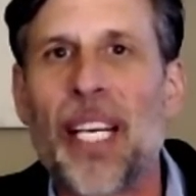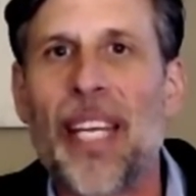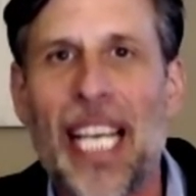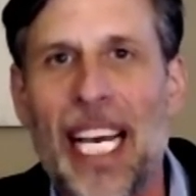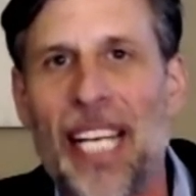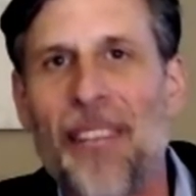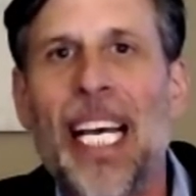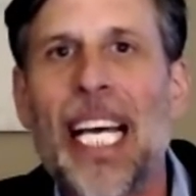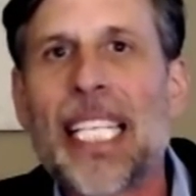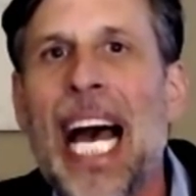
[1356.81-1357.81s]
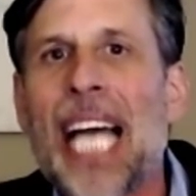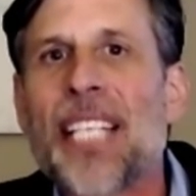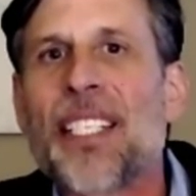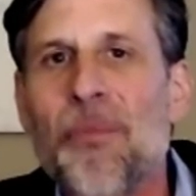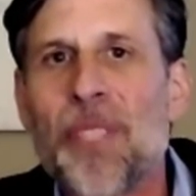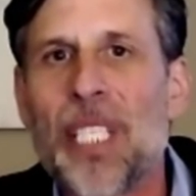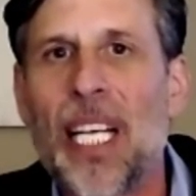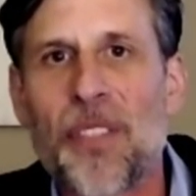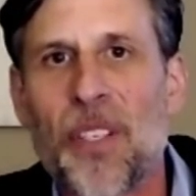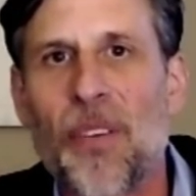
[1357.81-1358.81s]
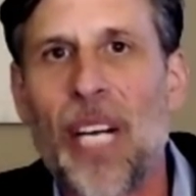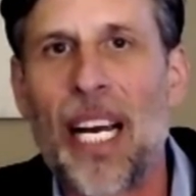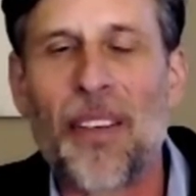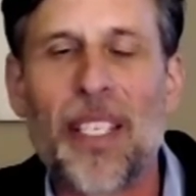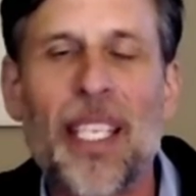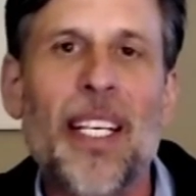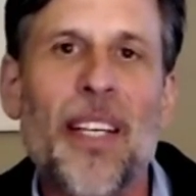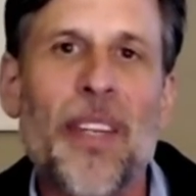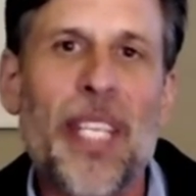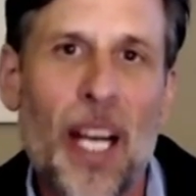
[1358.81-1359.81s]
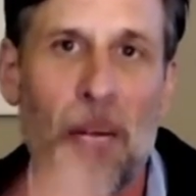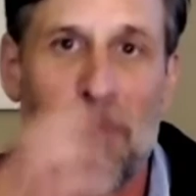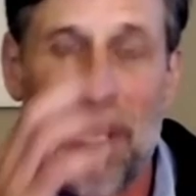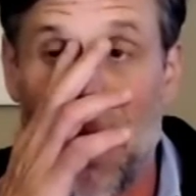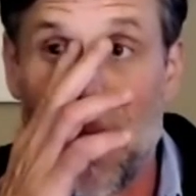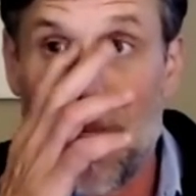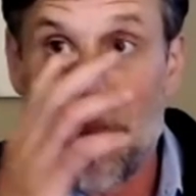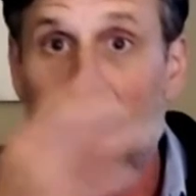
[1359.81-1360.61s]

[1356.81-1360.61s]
and they kind of attach themselves around the ERPs.